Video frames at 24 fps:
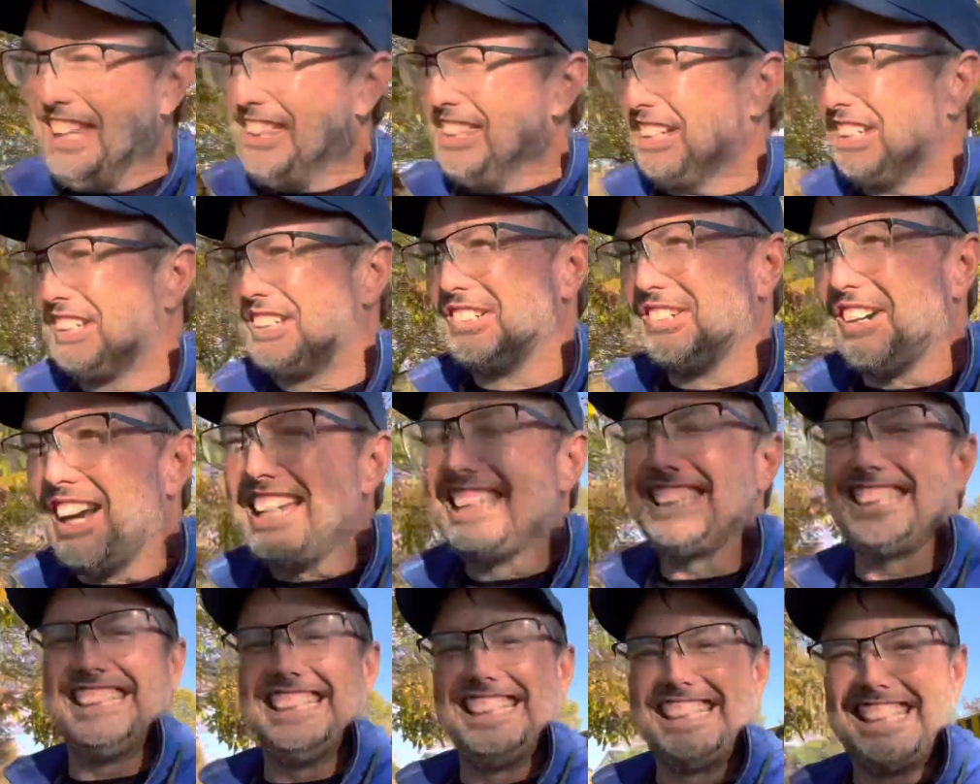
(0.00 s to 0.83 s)
the
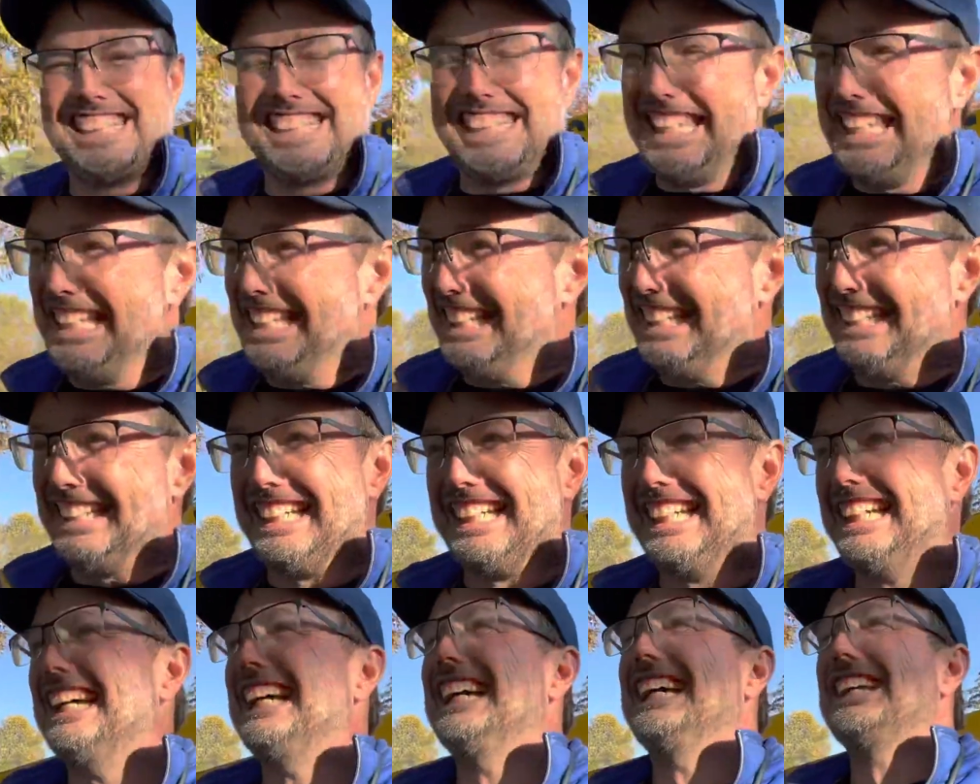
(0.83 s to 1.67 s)
craziest thing
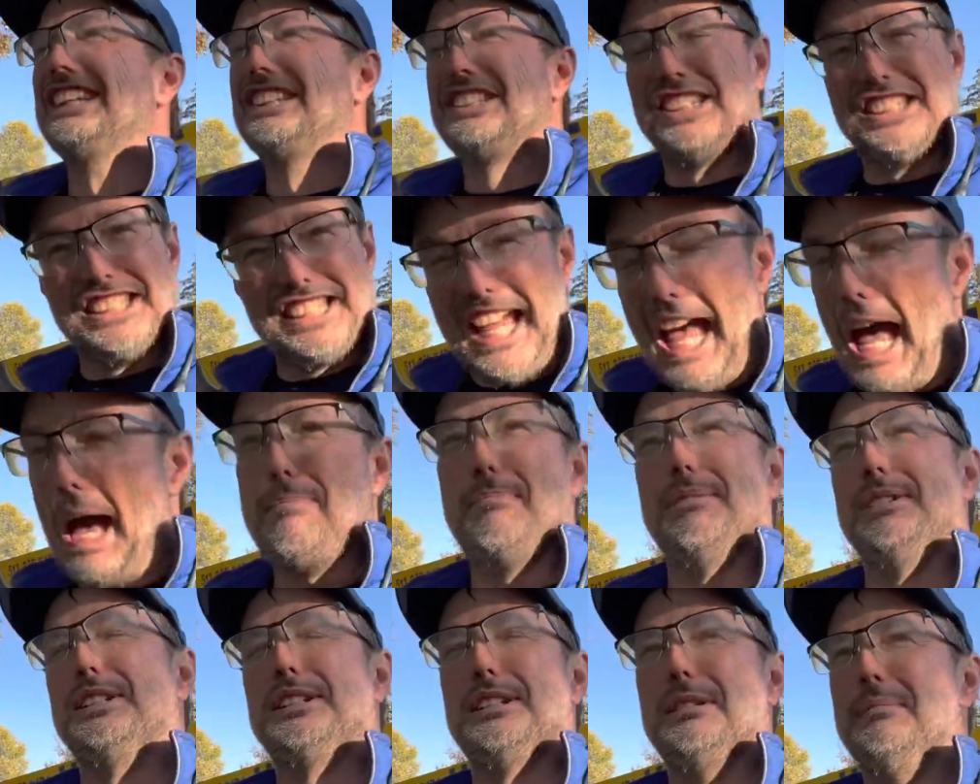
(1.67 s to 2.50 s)
just
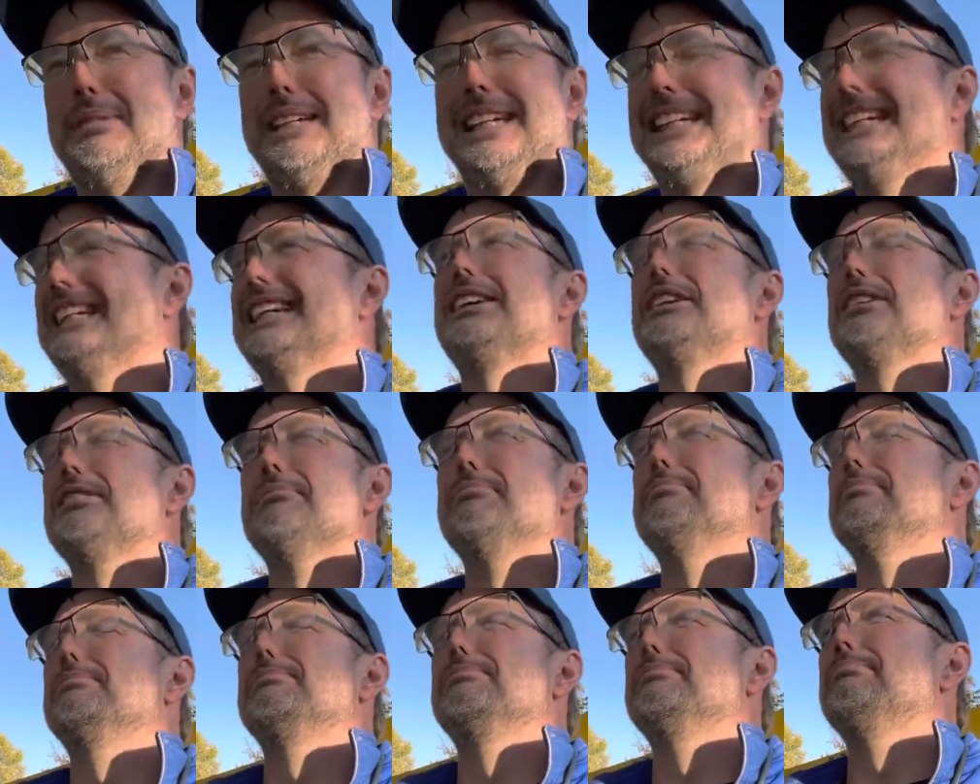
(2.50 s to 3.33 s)
happened to me.
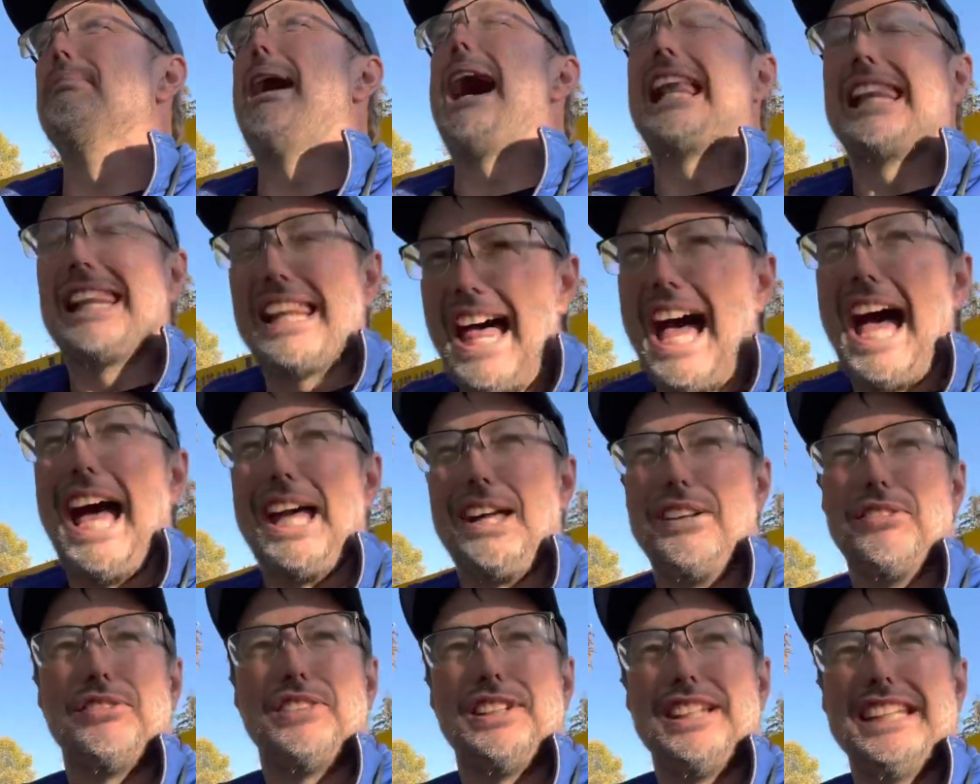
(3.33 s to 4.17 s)
My
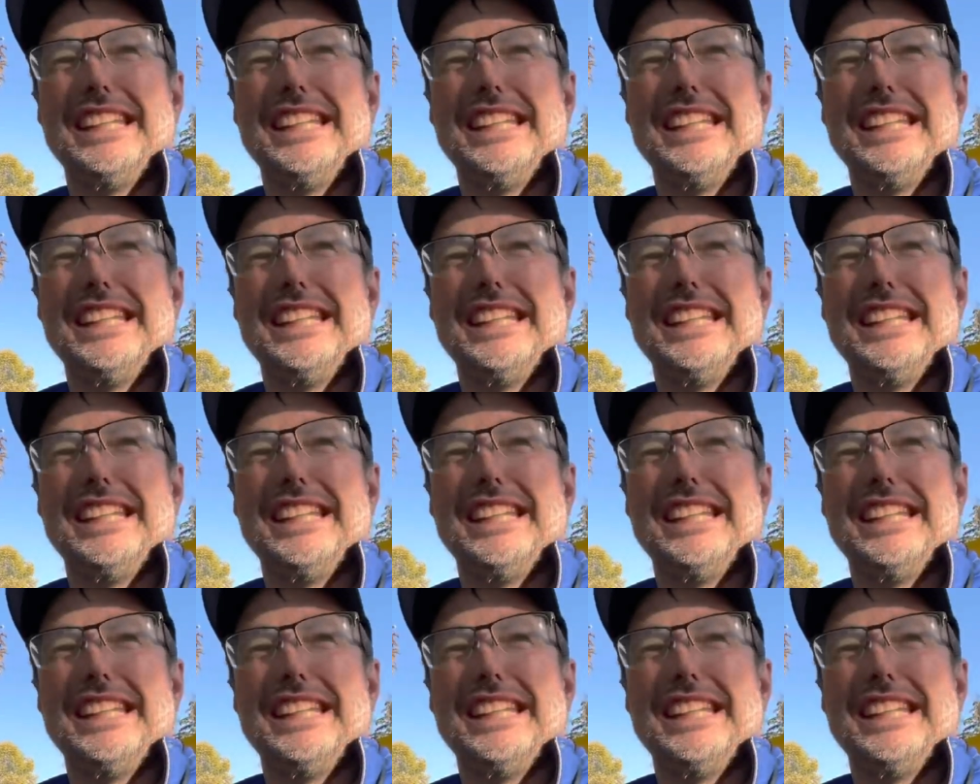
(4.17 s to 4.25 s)
life